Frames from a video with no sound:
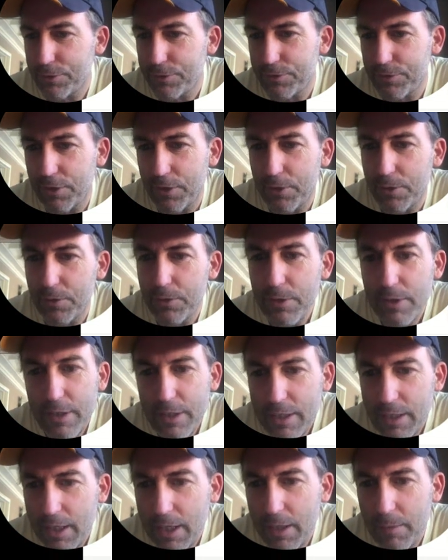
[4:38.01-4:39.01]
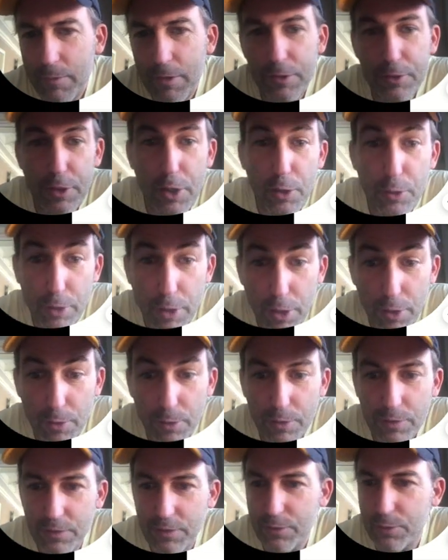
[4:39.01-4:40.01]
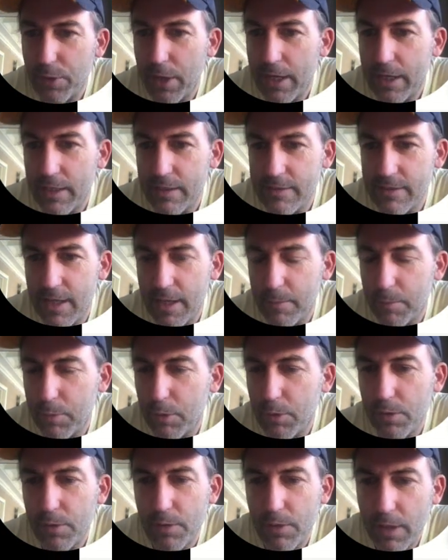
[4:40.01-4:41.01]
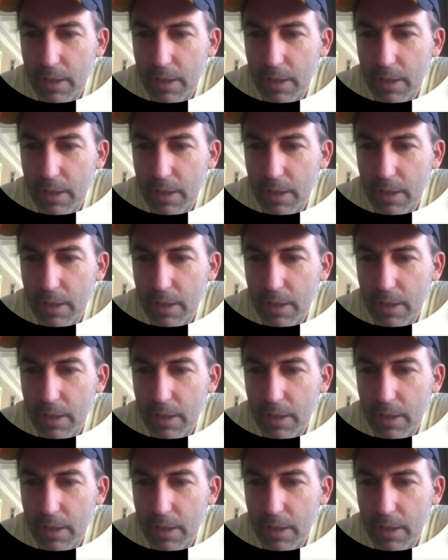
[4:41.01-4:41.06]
So the dodo is a great example,